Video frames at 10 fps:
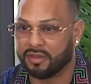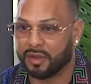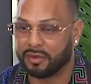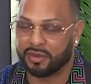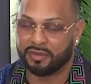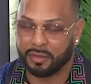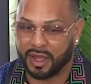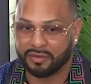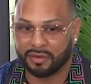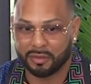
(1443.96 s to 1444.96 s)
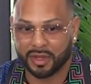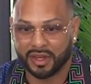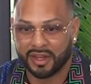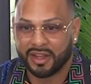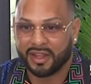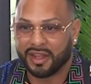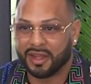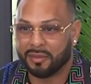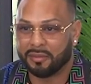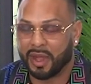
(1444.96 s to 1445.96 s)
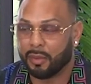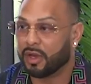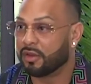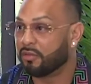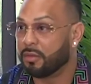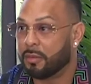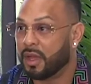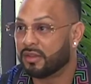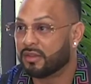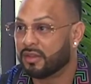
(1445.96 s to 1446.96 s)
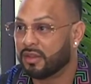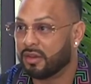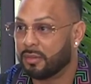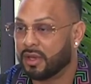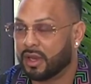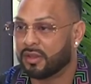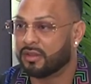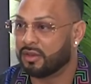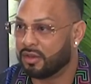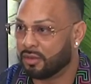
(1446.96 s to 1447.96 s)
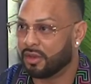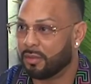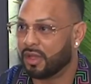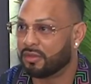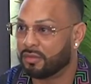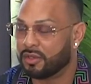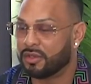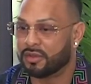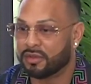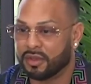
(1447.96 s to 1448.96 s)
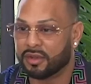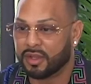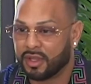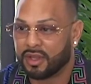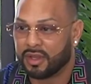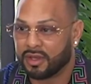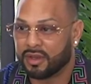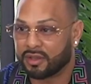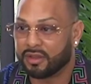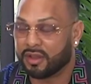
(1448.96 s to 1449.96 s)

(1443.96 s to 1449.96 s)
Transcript: like that, which I feel bad for, but um, I want to learn from the best. You know what I mean? I consider you one of the best at what you do. So, no, that's